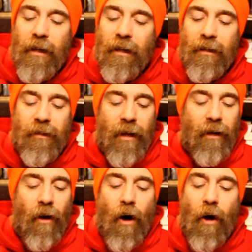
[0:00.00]
is that
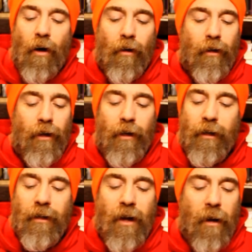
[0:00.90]
all good
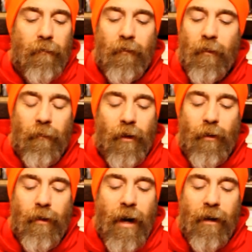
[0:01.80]
comes from the
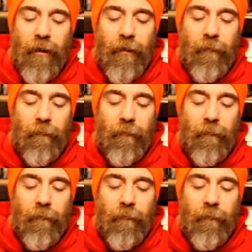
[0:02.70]
Creator